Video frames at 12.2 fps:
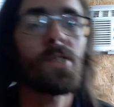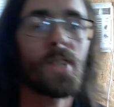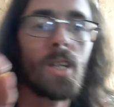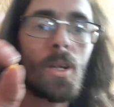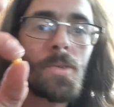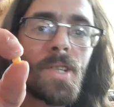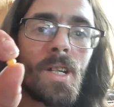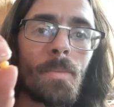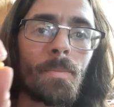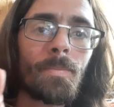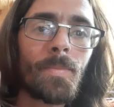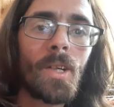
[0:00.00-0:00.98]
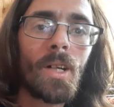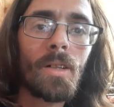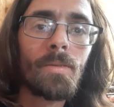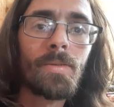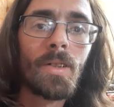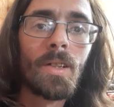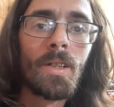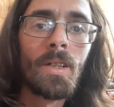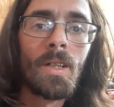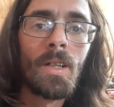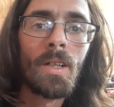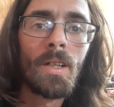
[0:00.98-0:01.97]
a close-up of
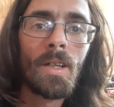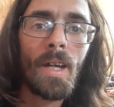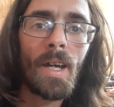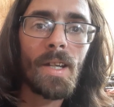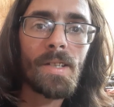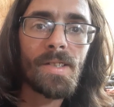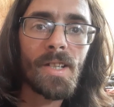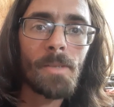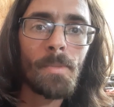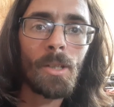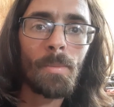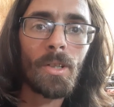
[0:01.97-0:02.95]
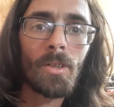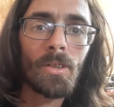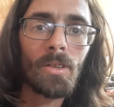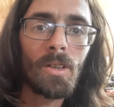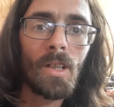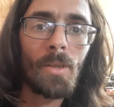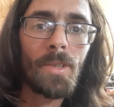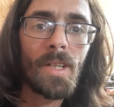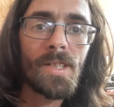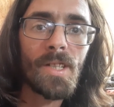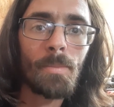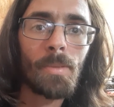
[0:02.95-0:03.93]
a 6mm
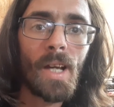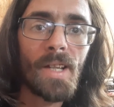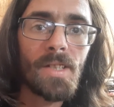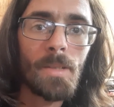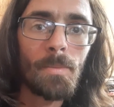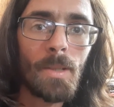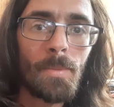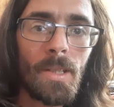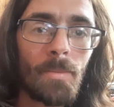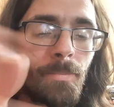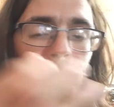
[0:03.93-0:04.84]
low-density plastic BB.